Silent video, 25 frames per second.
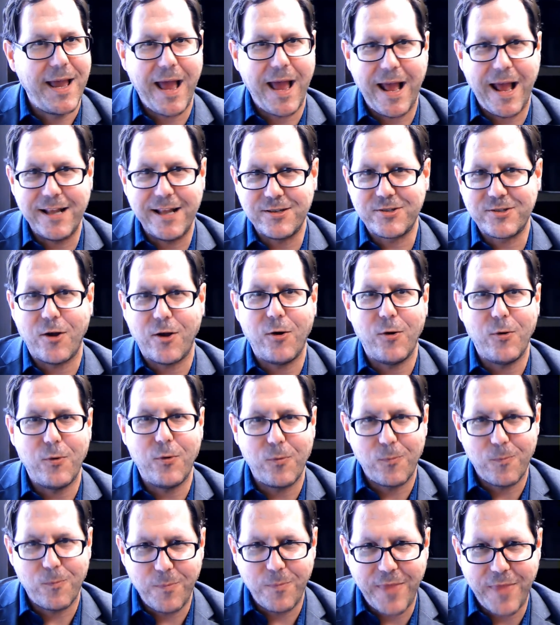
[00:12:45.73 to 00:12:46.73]
And
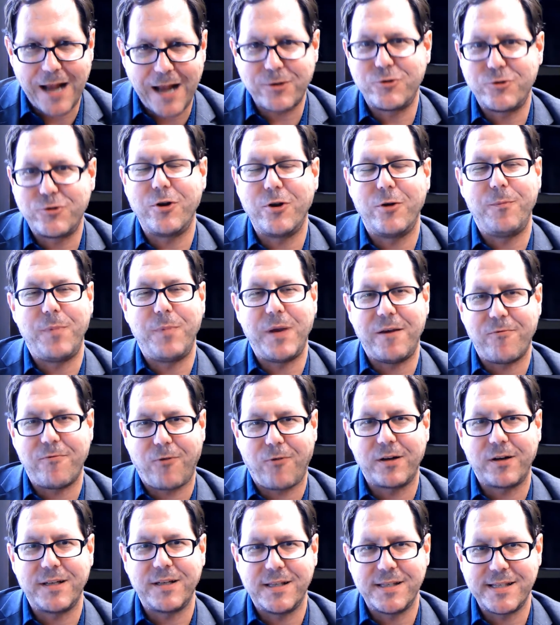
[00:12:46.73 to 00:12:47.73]
so that should be
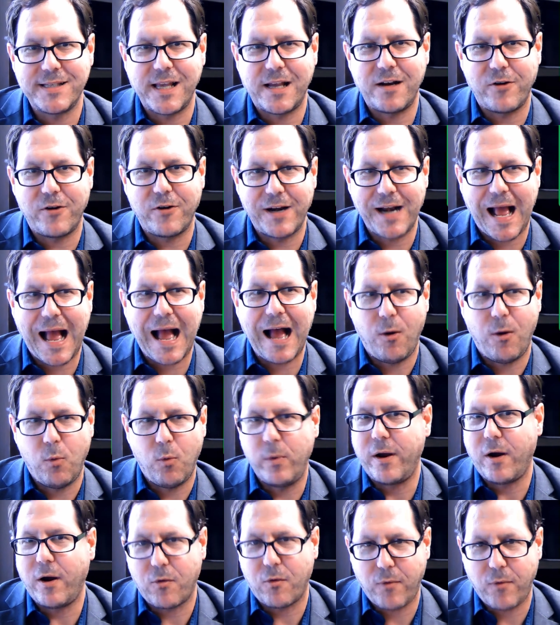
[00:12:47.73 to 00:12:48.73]
front and center in how
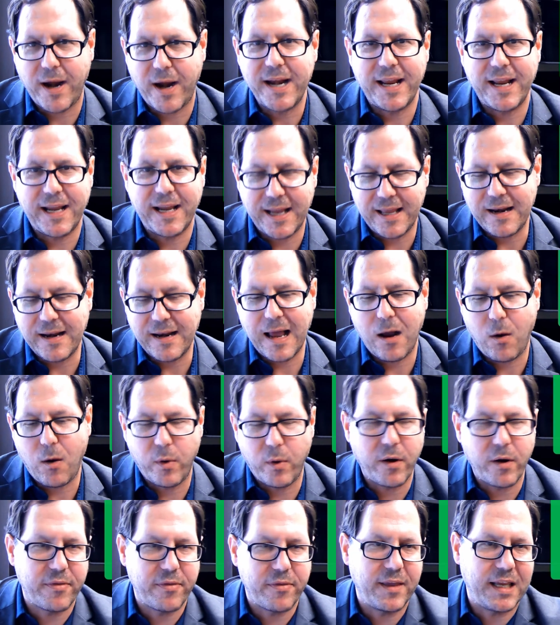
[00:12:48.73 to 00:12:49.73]
we are writing and how
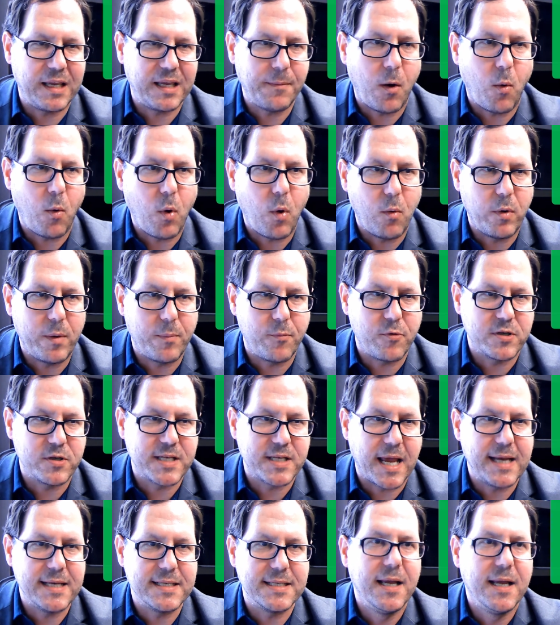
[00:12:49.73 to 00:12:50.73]
we are thinking about what we
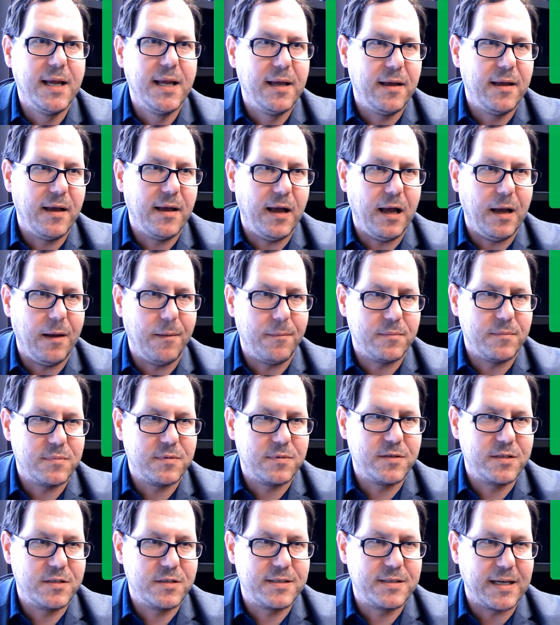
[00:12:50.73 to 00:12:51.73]
present
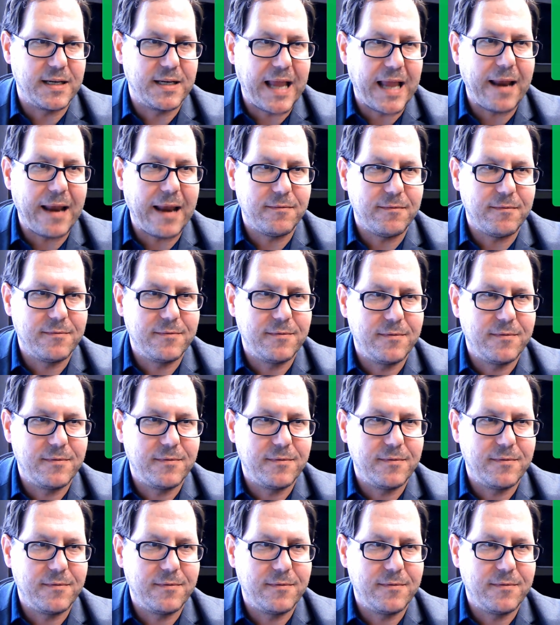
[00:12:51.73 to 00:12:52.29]
to get